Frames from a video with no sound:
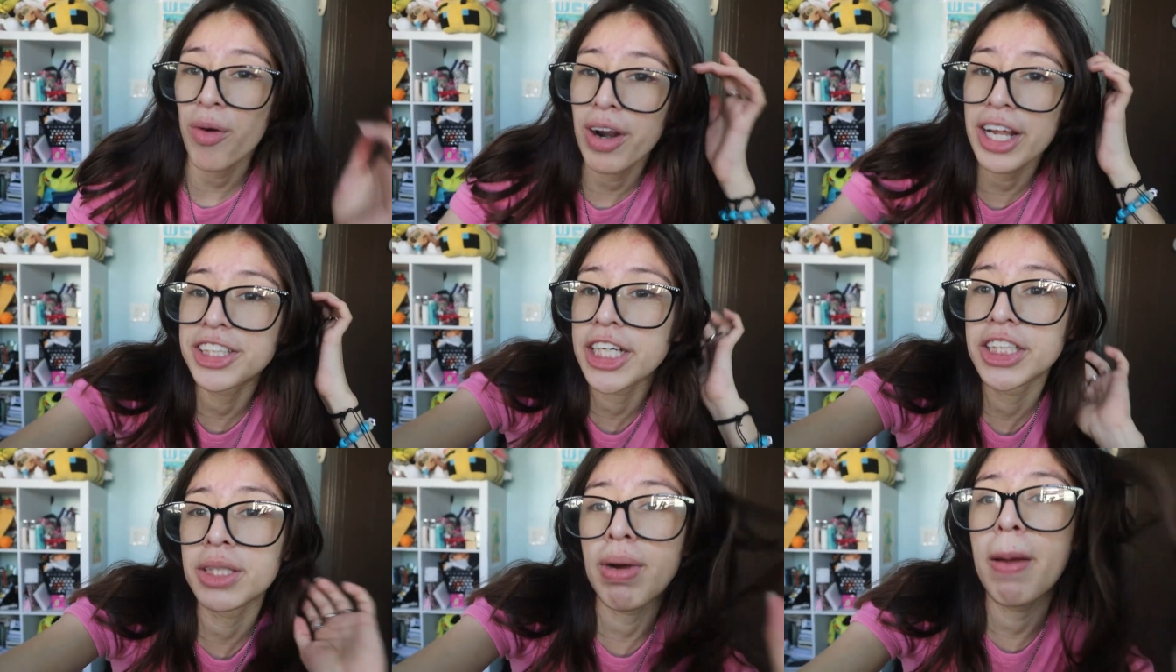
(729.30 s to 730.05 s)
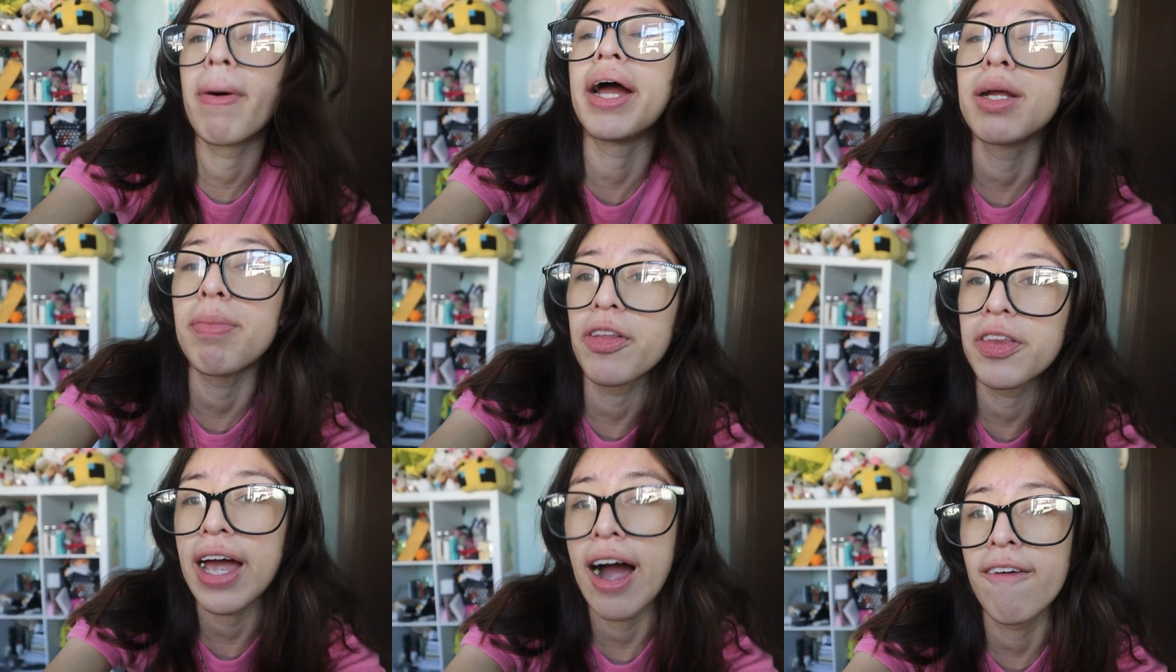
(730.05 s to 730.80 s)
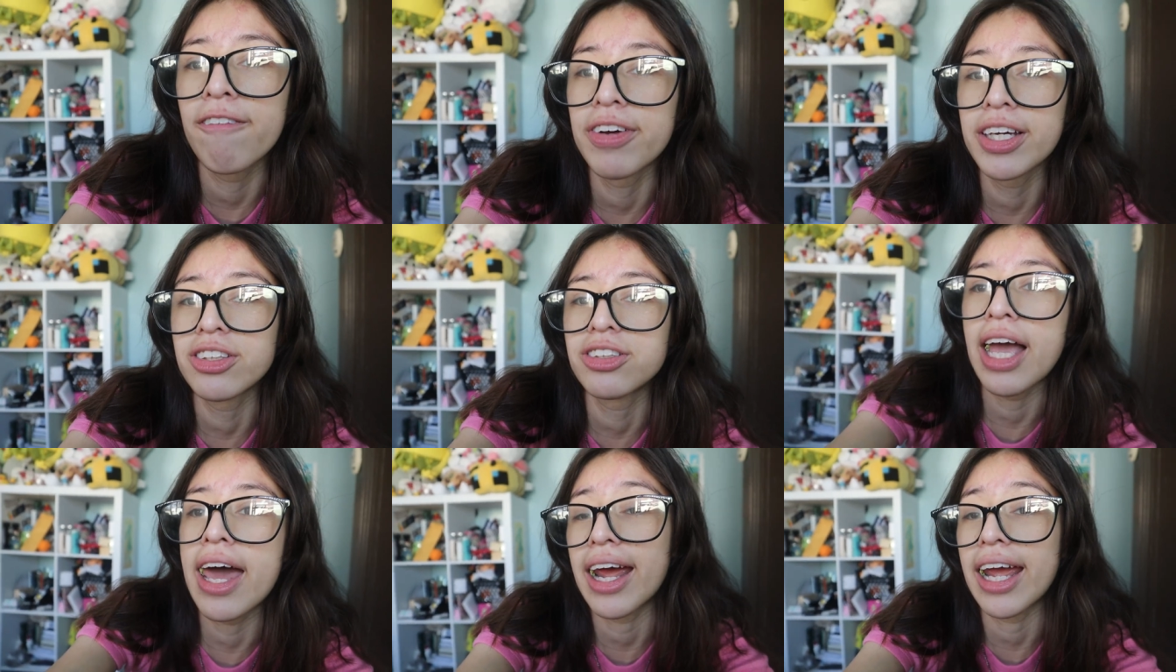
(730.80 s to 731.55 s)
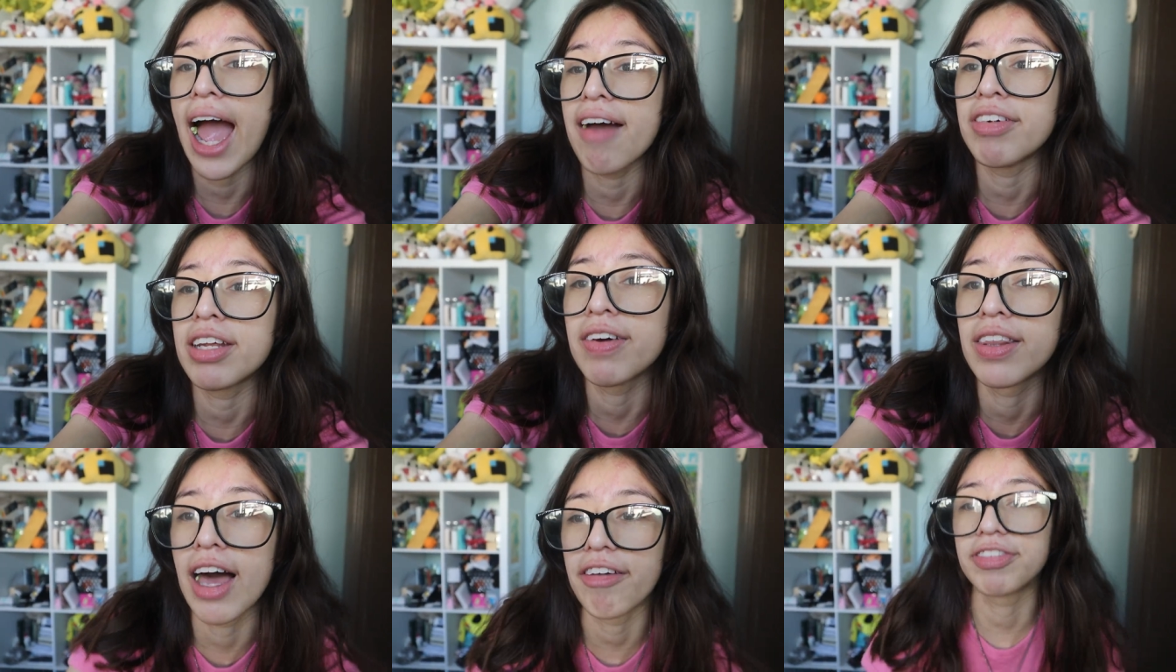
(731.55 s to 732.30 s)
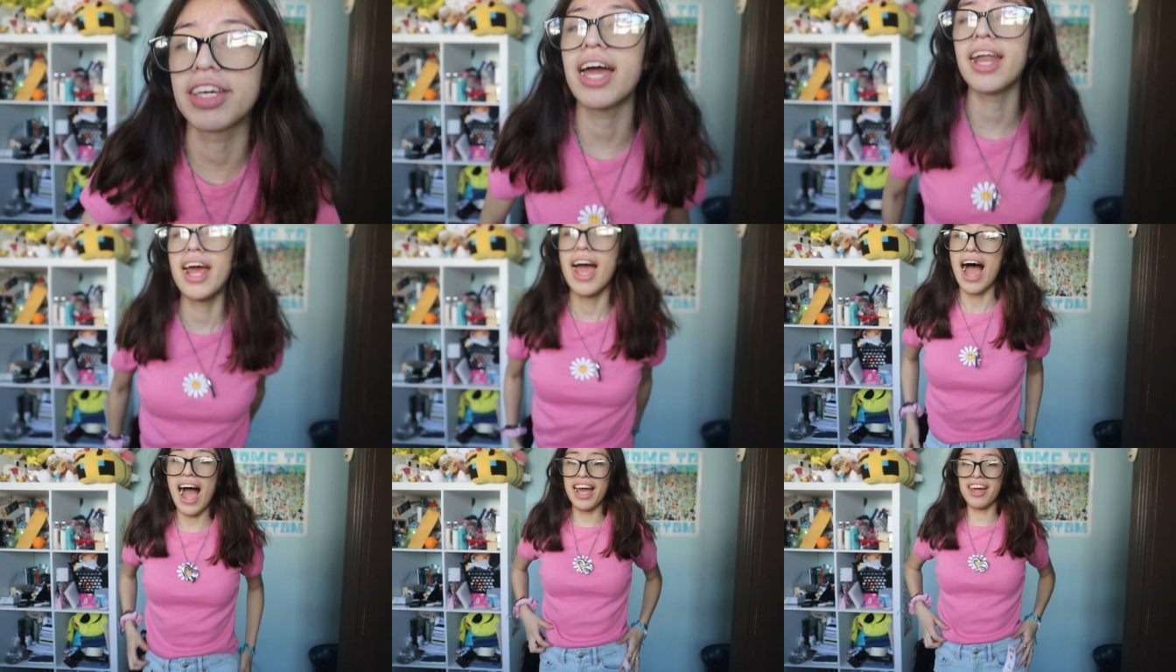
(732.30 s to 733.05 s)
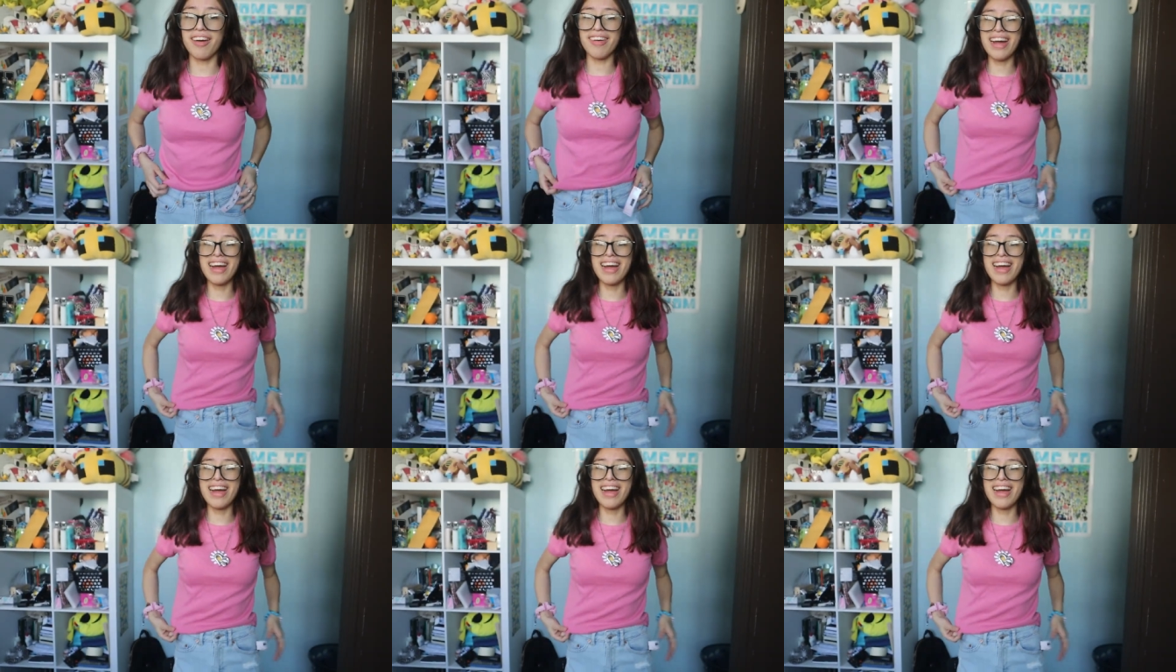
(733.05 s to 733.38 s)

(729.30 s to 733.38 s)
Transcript: already changing my mind about the outfits, and I haven't even left yet. I